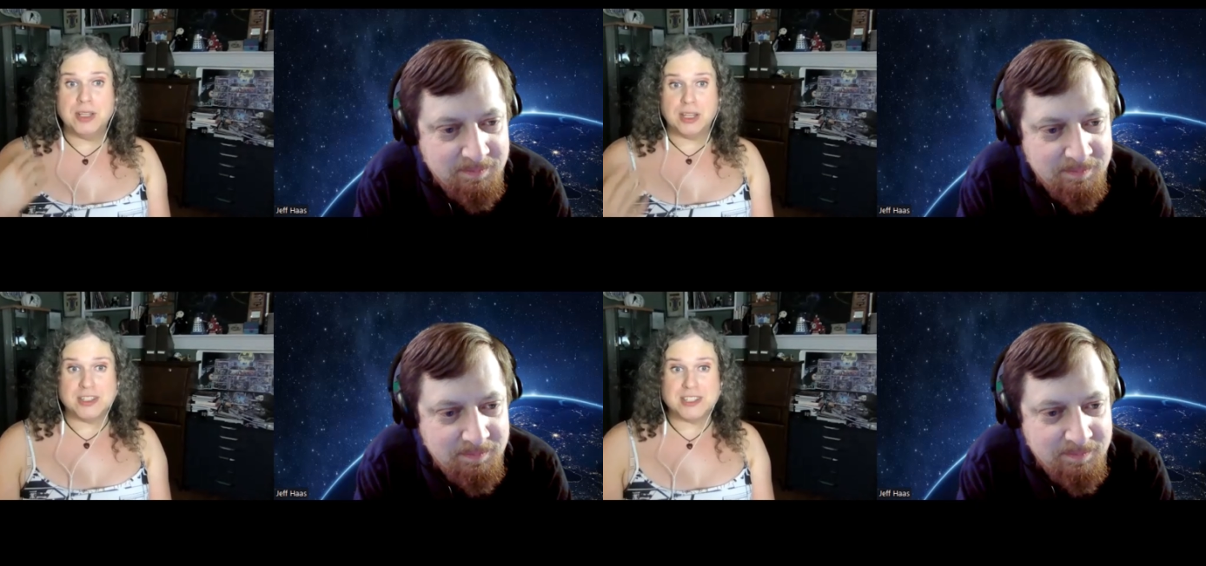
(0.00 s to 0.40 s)

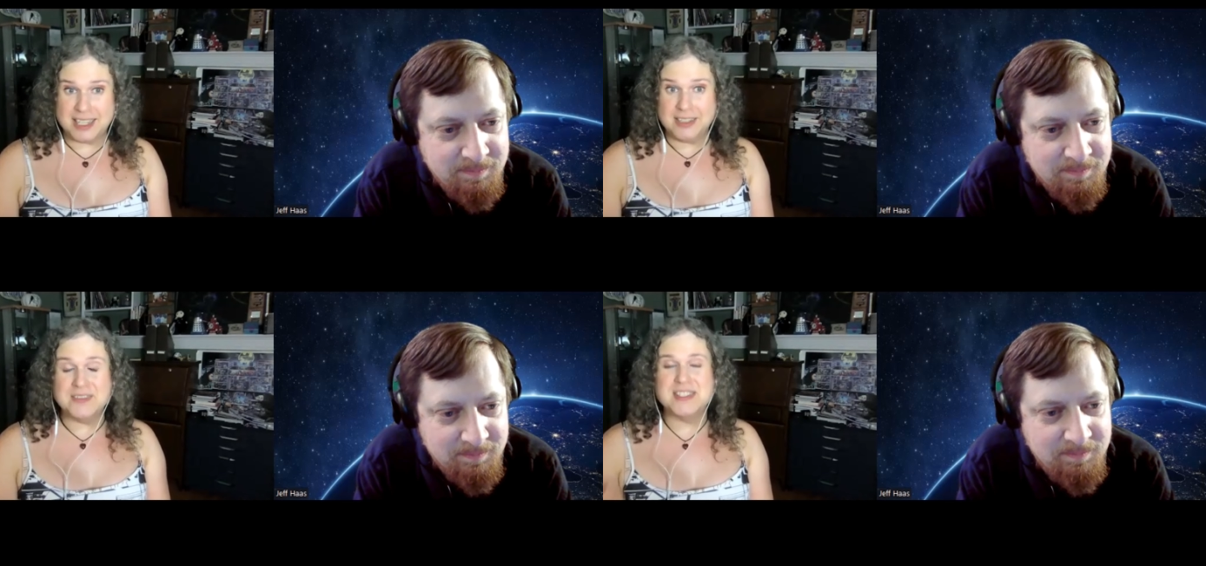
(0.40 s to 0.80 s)
Speaker 1: with
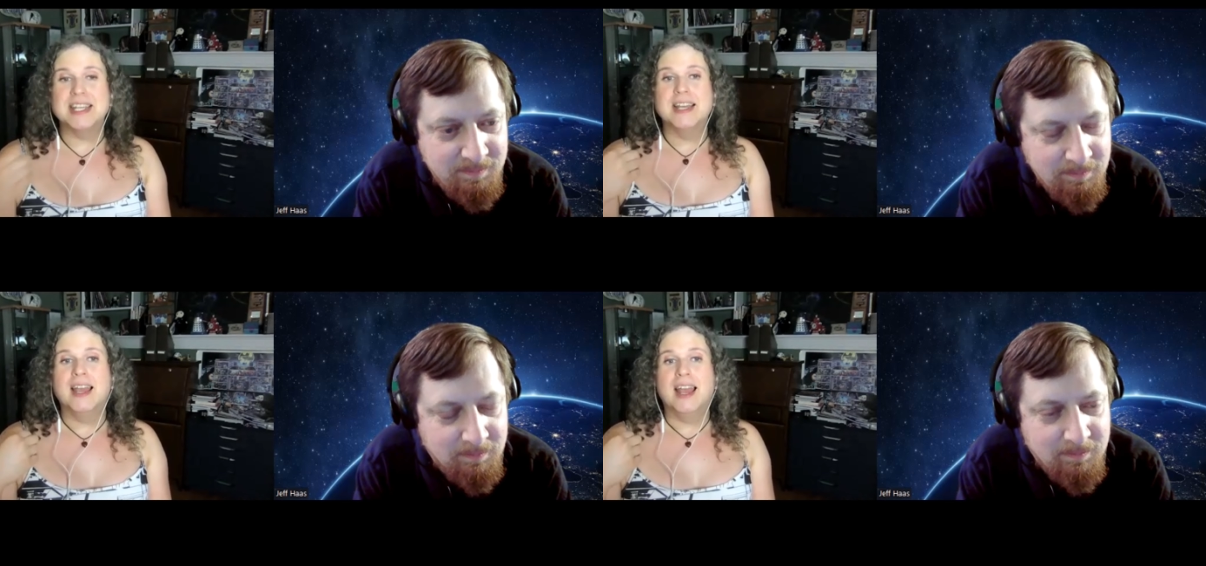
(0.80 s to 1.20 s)
ourselves
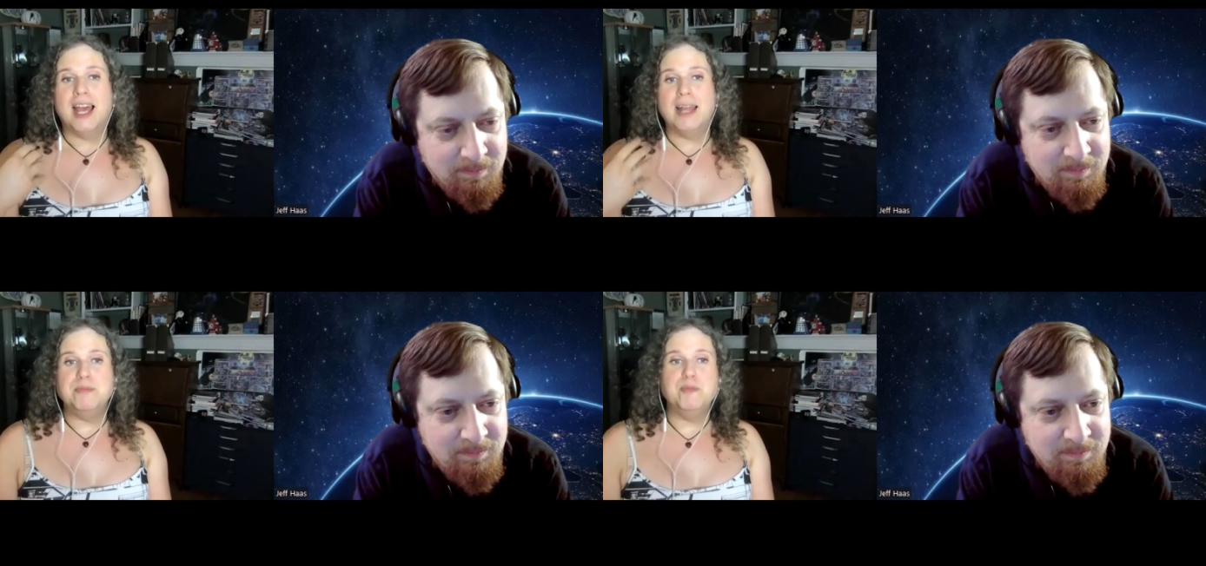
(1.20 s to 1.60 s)

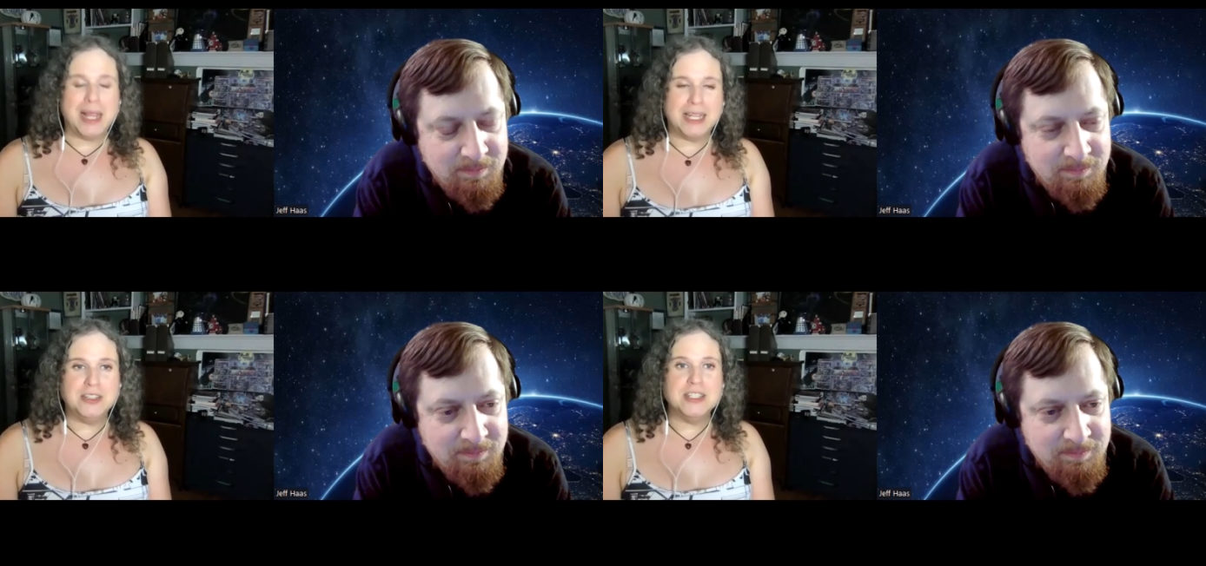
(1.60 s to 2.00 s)
and
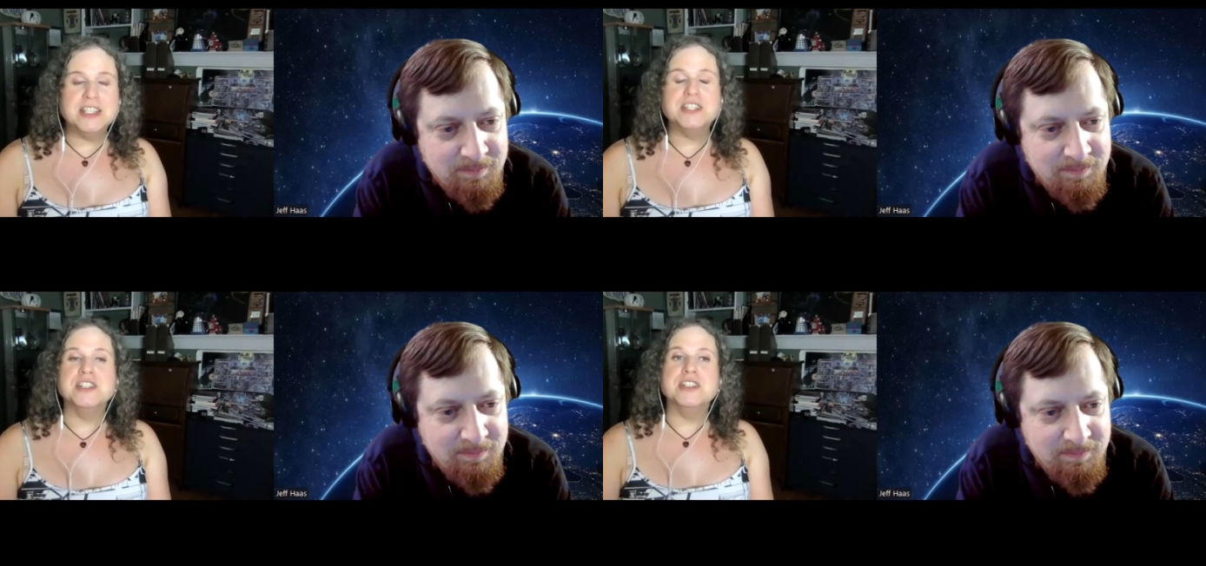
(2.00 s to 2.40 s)
make new
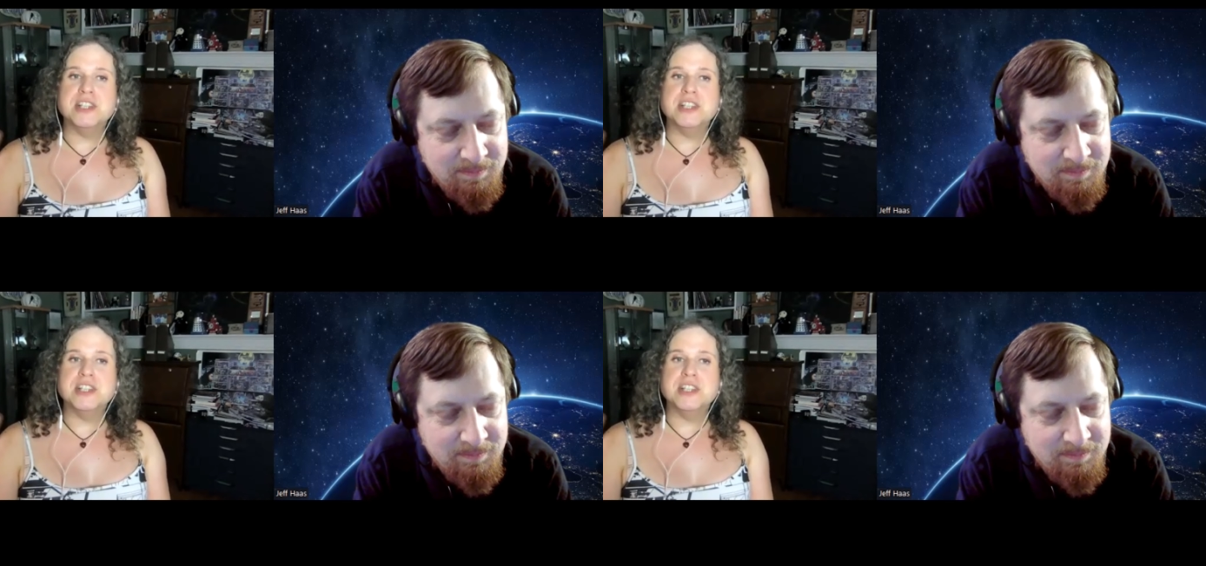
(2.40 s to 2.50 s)
decisions.